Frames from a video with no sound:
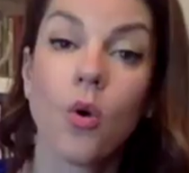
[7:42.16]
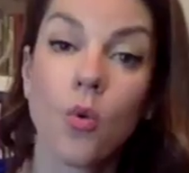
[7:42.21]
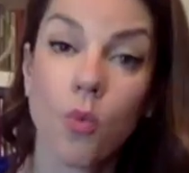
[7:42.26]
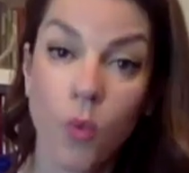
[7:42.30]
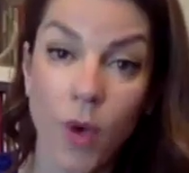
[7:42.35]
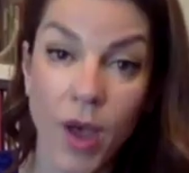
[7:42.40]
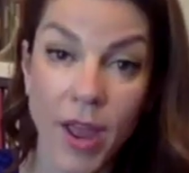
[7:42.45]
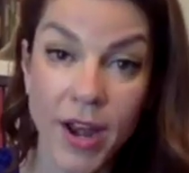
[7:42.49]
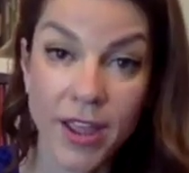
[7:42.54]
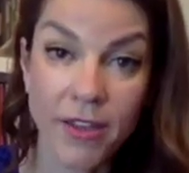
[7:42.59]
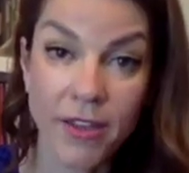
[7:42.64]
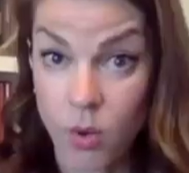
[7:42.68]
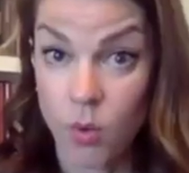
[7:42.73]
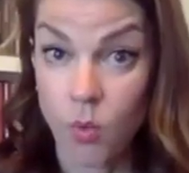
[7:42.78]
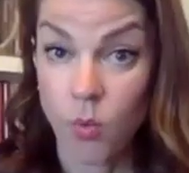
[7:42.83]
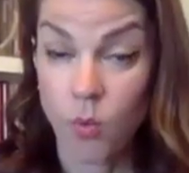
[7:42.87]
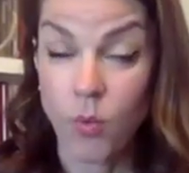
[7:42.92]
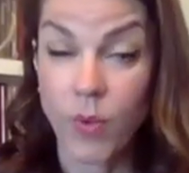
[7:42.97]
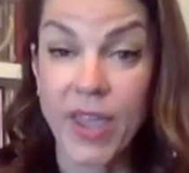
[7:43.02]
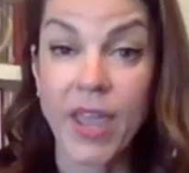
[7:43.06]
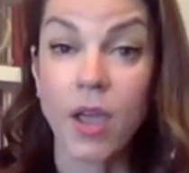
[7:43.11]
What if
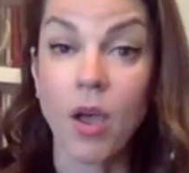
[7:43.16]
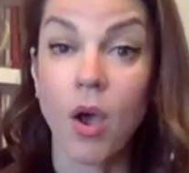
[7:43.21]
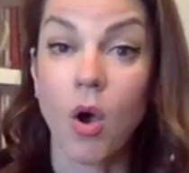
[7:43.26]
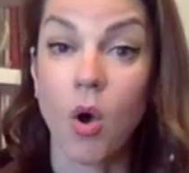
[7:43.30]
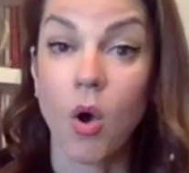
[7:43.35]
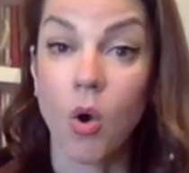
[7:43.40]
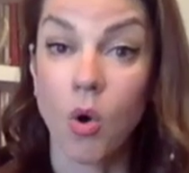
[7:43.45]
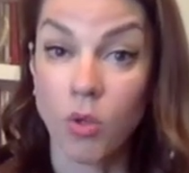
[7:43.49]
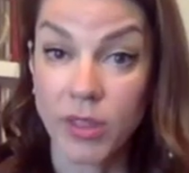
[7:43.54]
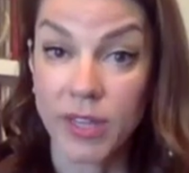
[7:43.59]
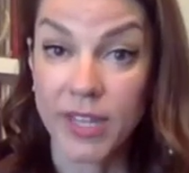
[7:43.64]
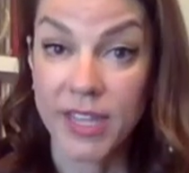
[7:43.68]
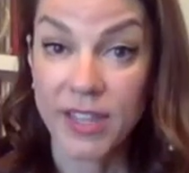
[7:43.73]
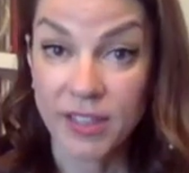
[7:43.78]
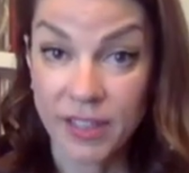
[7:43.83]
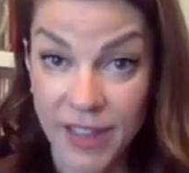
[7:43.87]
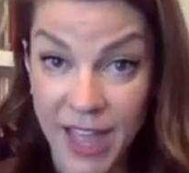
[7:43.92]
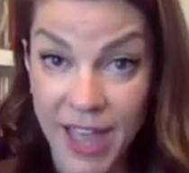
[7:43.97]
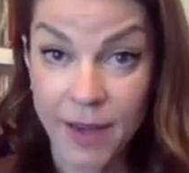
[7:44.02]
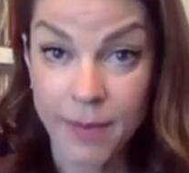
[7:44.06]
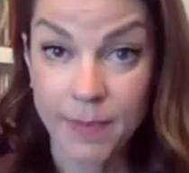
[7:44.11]
we only
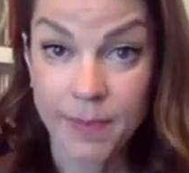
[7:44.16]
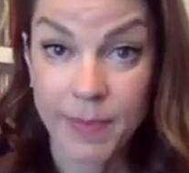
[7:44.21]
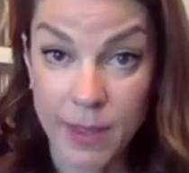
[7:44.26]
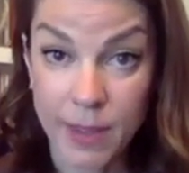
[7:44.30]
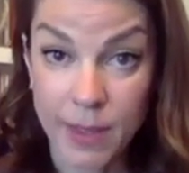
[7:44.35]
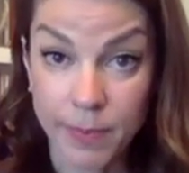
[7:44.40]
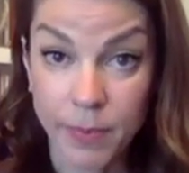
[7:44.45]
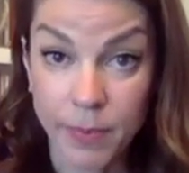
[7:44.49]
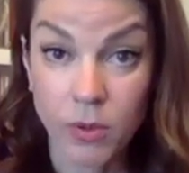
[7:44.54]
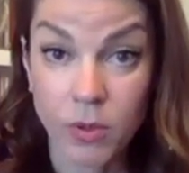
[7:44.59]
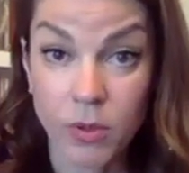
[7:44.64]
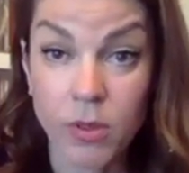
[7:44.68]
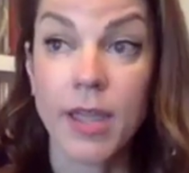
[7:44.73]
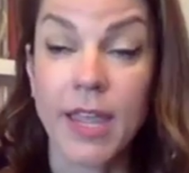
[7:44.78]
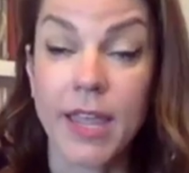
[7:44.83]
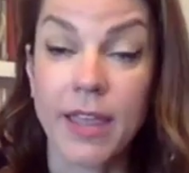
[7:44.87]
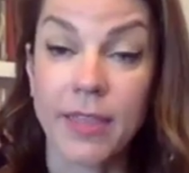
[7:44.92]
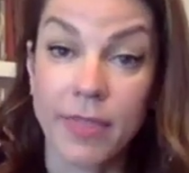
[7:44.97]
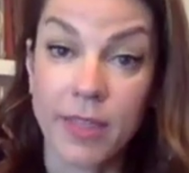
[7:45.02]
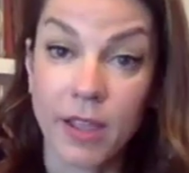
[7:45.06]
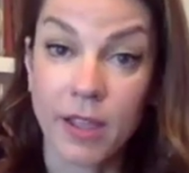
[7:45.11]
let people
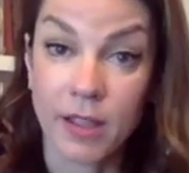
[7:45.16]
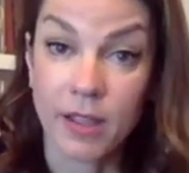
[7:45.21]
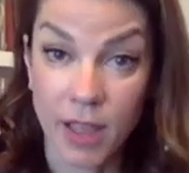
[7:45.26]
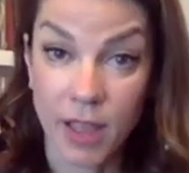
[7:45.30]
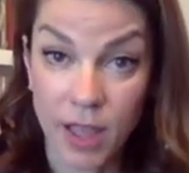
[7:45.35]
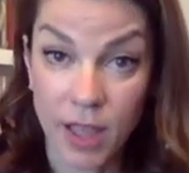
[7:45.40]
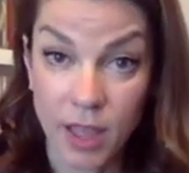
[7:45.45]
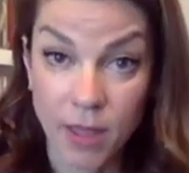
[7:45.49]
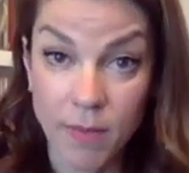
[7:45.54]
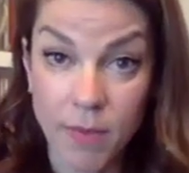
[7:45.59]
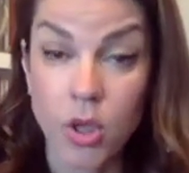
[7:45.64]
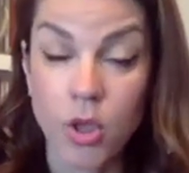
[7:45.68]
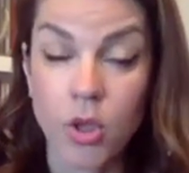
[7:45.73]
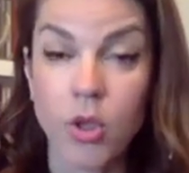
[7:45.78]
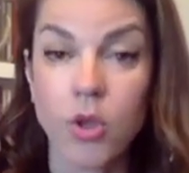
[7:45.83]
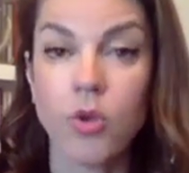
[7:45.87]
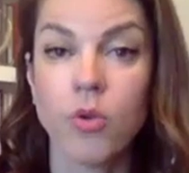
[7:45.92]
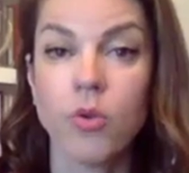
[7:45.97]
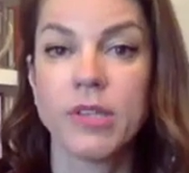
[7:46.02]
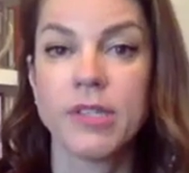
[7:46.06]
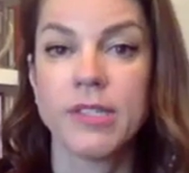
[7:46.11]
in the club
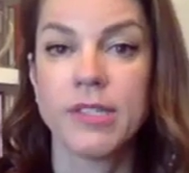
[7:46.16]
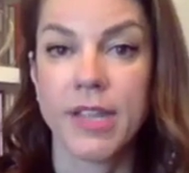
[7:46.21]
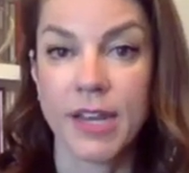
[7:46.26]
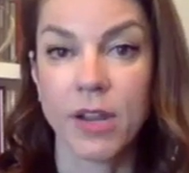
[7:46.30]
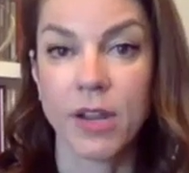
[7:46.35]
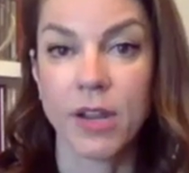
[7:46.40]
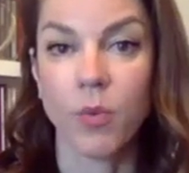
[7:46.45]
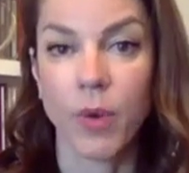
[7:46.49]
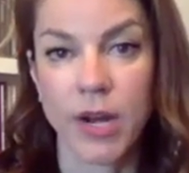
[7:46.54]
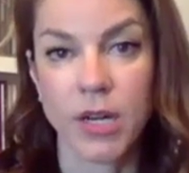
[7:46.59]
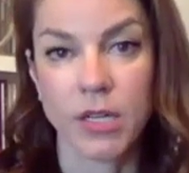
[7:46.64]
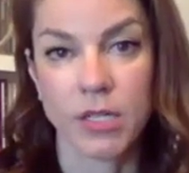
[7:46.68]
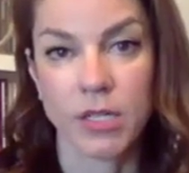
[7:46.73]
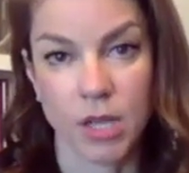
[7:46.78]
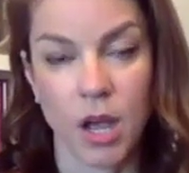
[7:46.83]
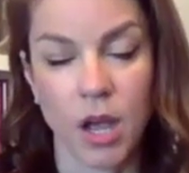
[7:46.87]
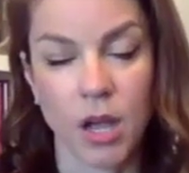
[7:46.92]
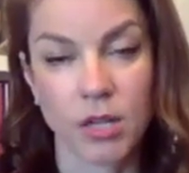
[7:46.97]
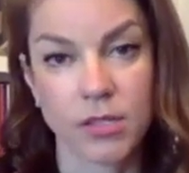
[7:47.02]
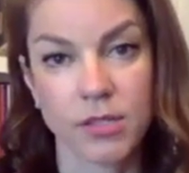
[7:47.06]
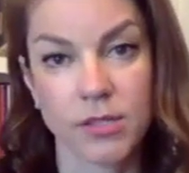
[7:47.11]
who didn't wear
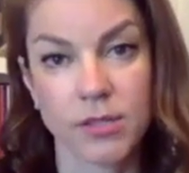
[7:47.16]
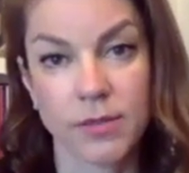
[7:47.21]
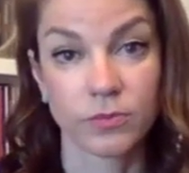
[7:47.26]
socks?